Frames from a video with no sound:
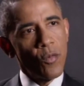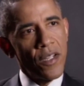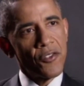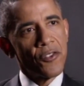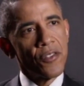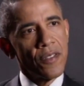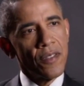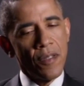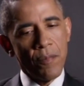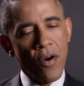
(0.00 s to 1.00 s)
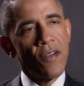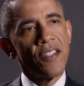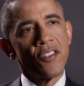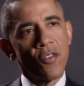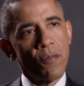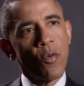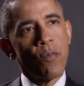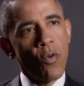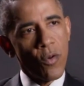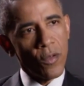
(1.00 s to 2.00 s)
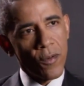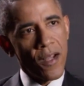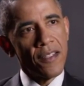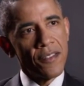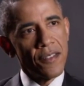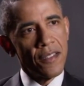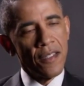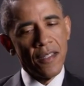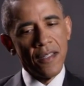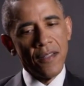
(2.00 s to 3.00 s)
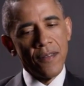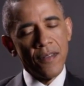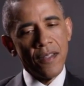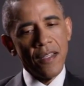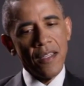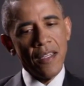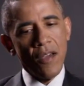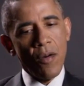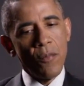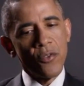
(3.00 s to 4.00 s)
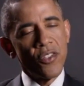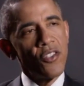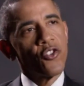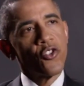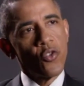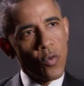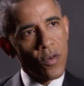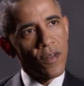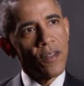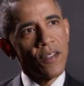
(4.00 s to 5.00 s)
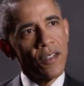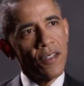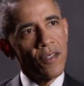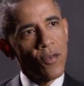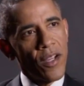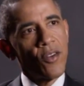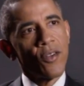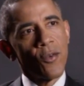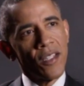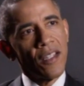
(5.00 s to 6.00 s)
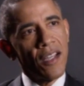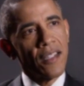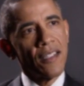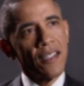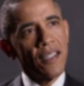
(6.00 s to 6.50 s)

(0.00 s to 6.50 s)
which the parties are more polarized, almost ensure greater gridlock.